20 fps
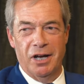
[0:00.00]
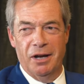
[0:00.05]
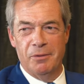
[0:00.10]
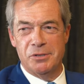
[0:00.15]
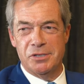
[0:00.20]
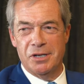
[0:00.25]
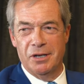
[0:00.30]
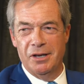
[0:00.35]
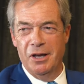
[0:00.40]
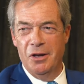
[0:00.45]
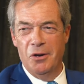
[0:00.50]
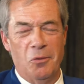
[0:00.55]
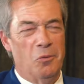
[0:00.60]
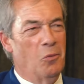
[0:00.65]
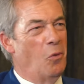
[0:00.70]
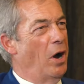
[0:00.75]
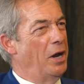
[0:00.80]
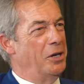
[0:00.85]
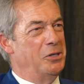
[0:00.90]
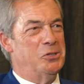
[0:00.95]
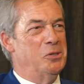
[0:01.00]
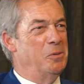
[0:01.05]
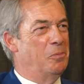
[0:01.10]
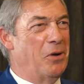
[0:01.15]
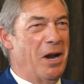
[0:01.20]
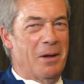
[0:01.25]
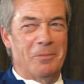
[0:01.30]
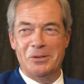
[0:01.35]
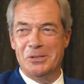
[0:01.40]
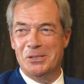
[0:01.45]
I was a white
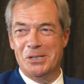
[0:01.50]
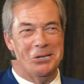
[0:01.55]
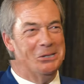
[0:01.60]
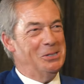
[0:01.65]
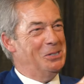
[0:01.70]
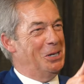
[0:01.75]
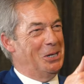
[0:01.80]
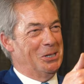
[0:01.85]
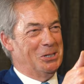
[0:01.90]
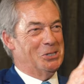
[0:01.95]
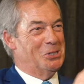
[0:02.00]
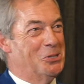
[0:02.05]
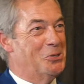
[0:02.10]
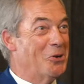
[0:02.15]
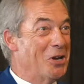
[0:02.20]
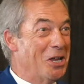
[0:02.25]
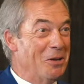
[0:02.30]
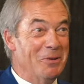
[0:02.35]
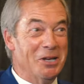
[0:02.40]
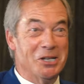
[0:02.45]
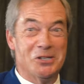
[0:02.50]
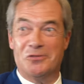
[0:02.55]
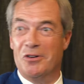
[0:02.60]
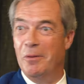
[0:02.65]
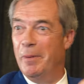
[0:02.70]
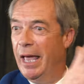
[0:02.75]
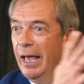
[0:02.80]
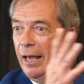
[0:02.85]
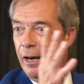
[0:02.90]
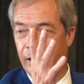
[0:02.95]
supremacist, extremist wow.
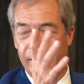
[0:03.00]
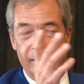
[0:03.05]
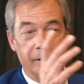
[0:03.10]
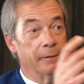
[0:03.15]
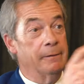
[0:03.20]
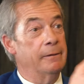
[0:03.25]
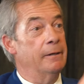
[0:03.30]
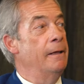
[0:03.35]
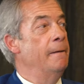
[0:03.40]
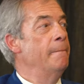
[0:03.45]
from England.